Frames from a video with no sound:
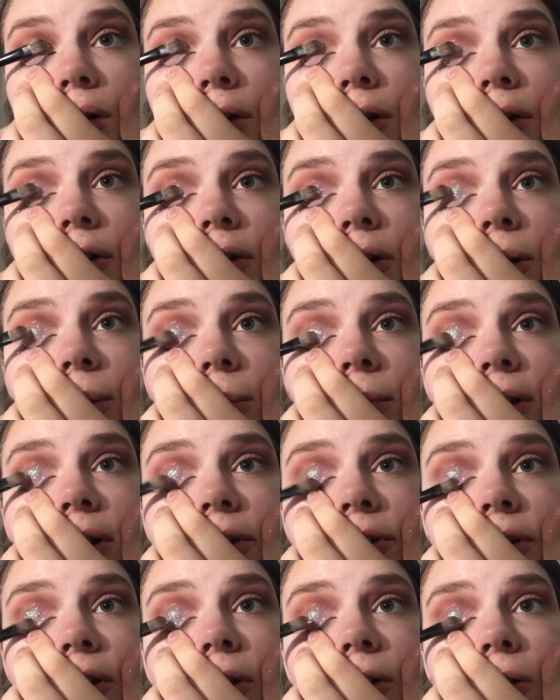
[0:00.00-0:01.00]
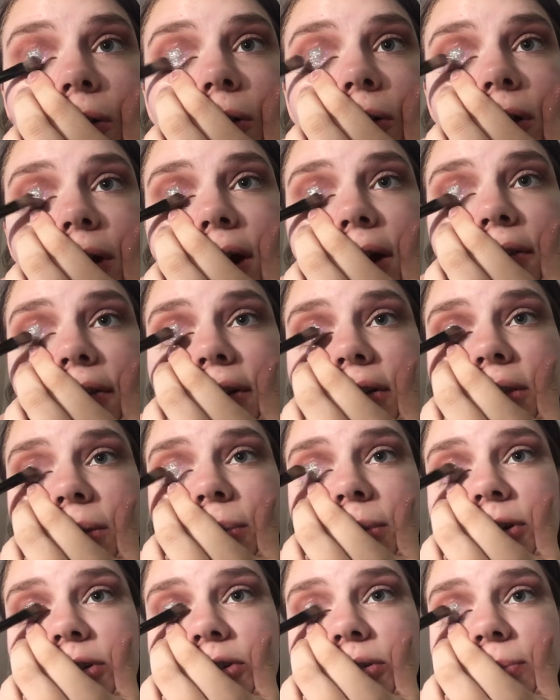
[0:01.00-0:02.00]
I'm gonna try a brush. Oh yeah, I think the
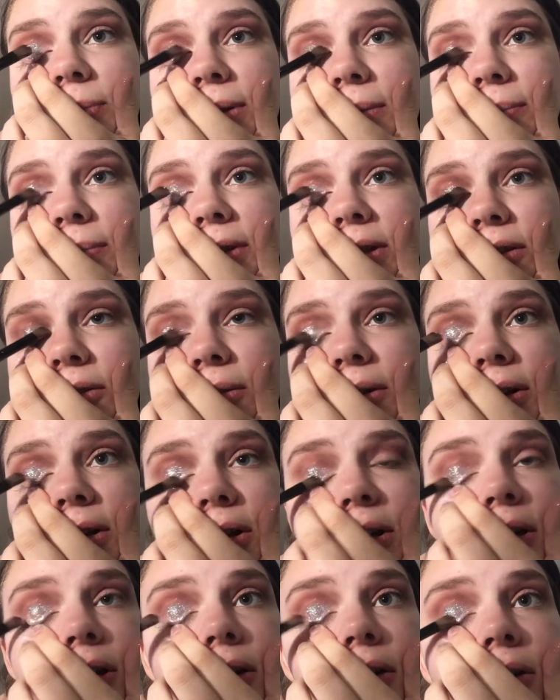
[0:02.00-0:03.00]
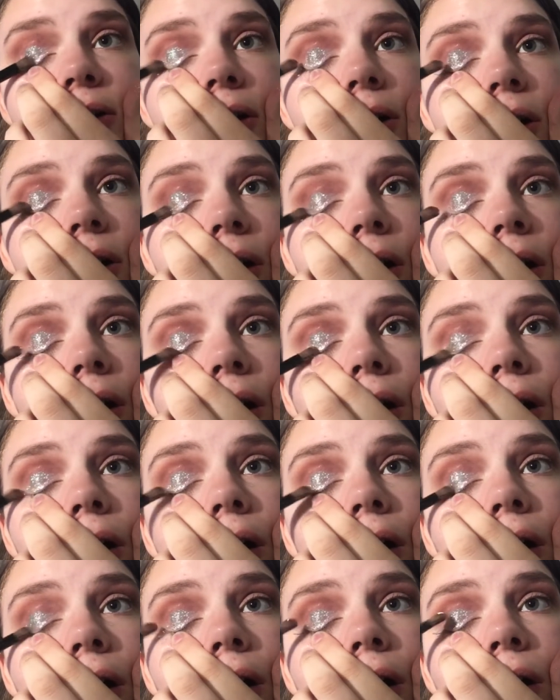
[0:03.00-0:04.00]
brush might be the way to go.
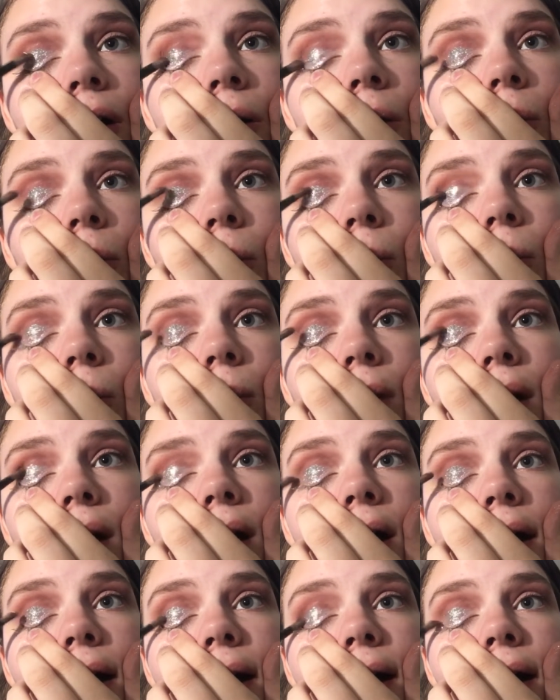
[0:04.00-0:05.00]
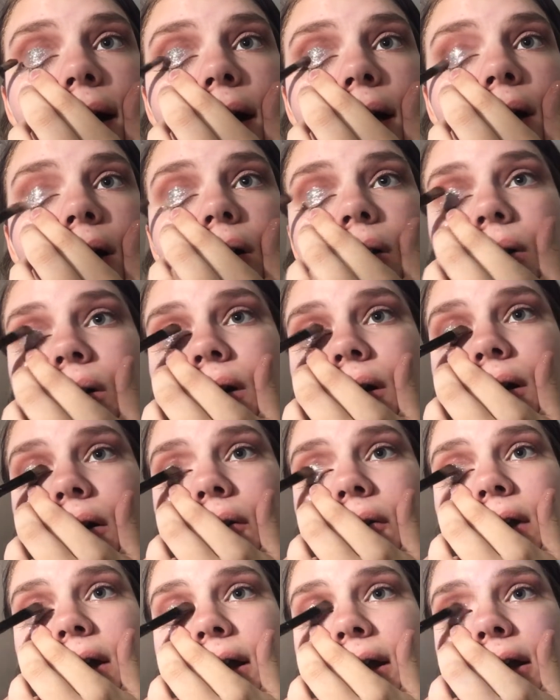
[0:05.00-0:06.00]
Oh wow,
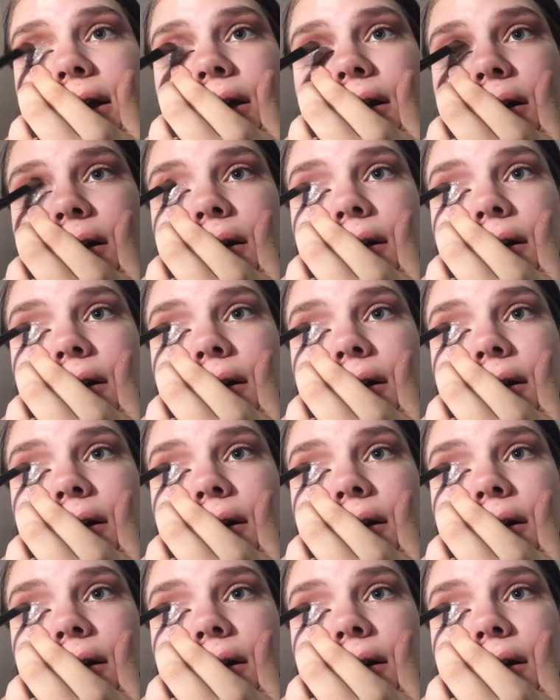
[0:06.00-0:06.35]
okay.